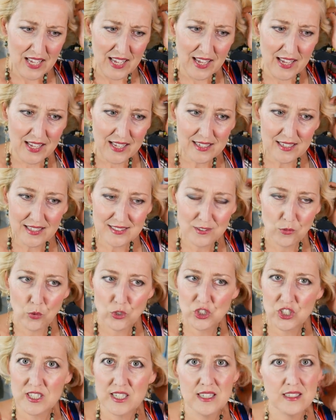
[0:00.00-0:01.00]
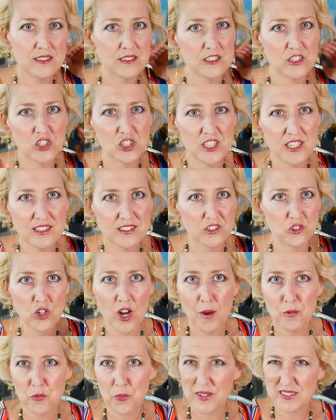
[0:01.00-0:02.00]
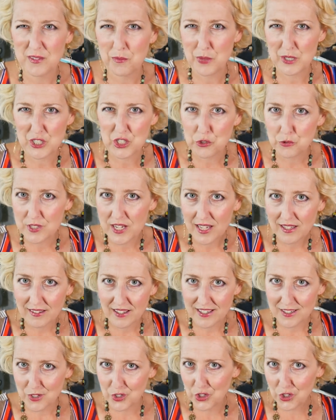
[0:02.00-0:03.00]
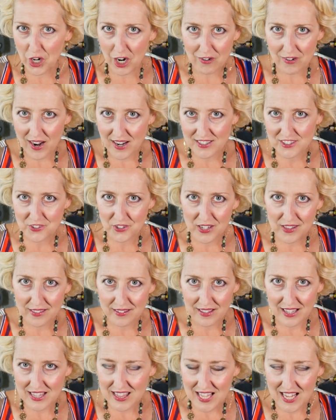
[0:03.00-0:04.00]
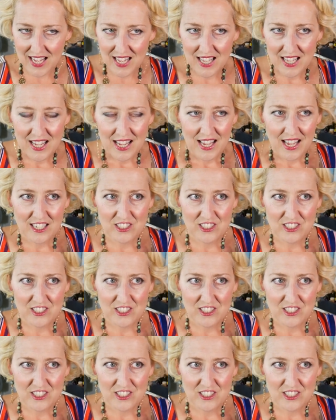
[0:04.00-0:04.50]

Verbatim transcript: and I said, well, she needs the, she needs the drops. But I said, but do you take like GoodRx or anything like that?